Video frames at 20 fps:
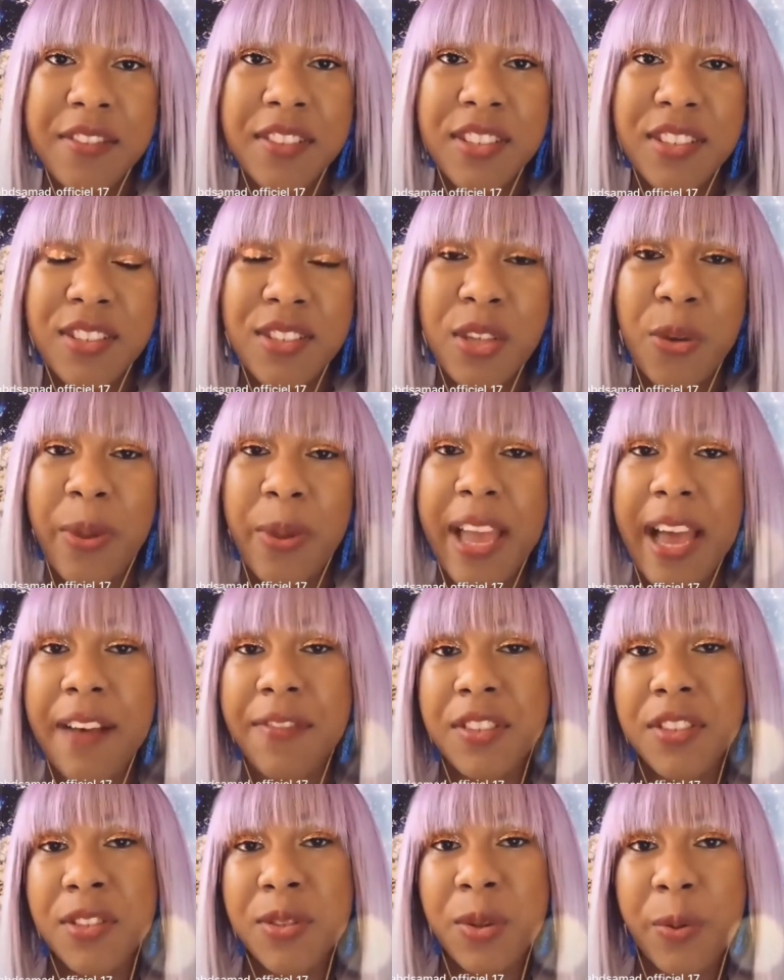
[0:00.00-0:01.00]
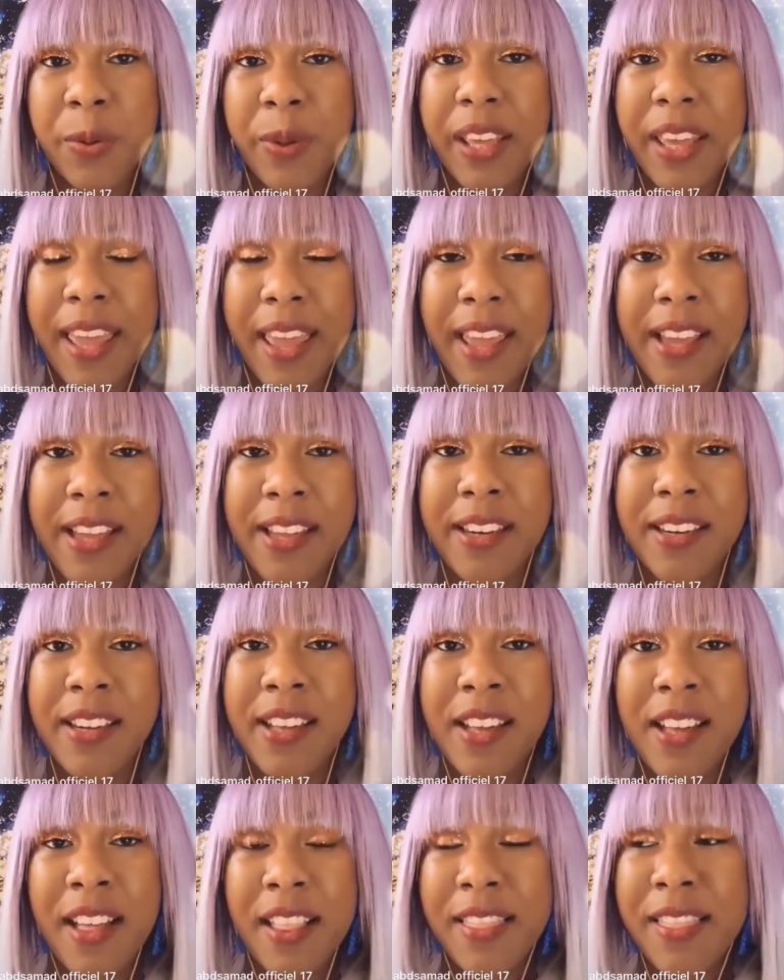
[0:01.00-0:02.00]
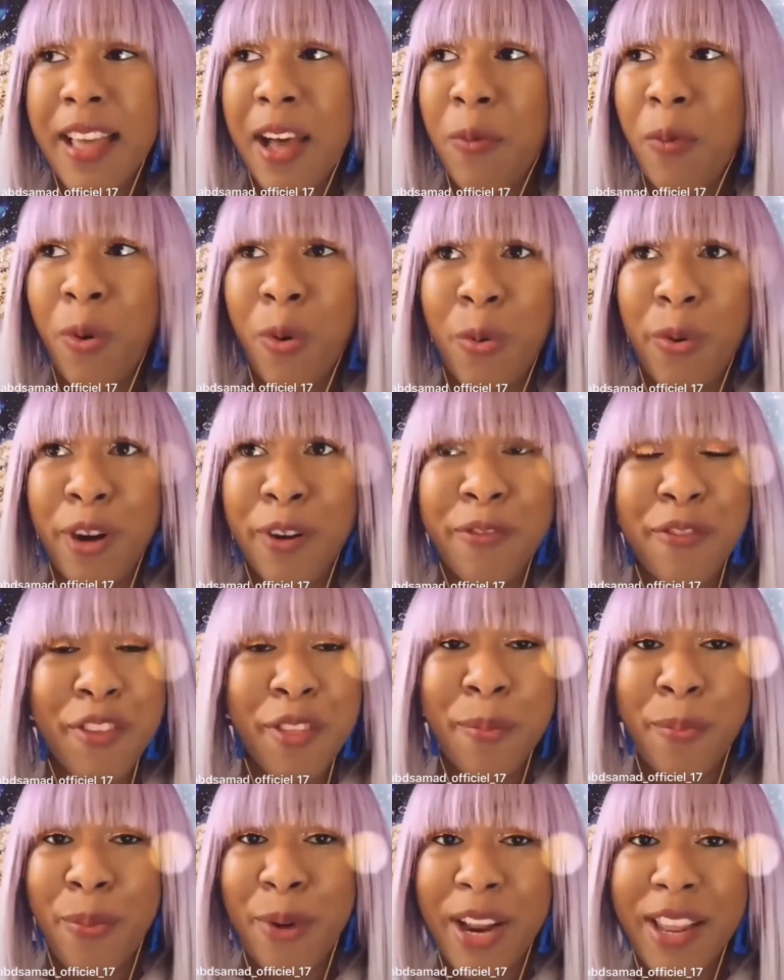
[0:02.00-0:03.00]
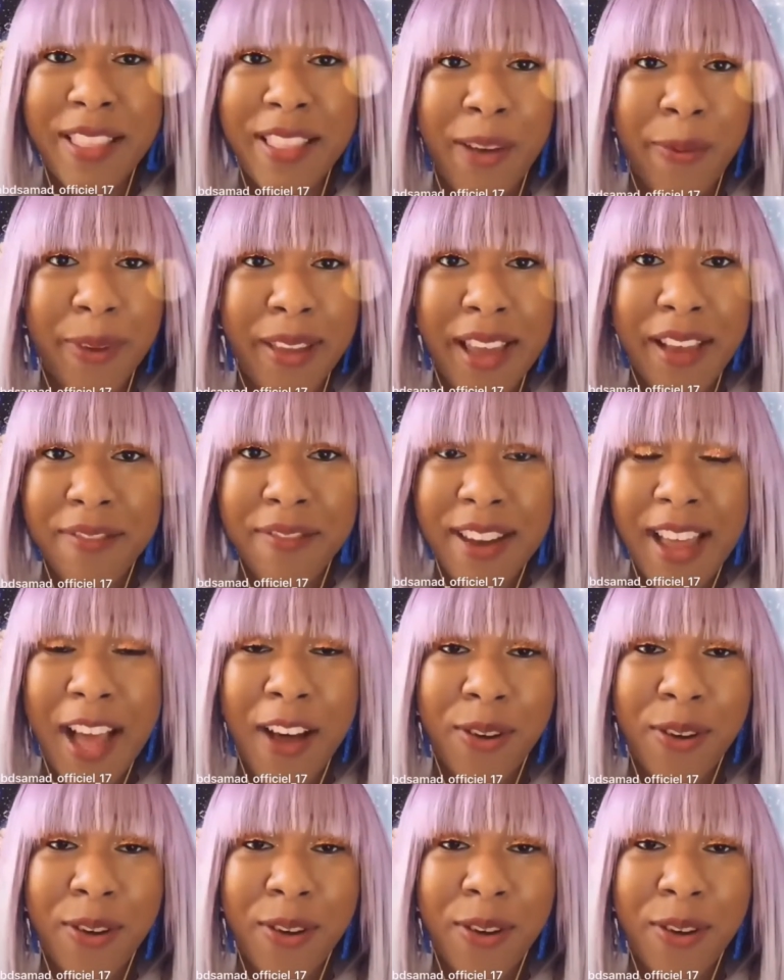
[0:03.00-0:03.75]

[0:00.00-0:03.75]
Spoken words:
So we have to do what we can that will work for the brain that we have now.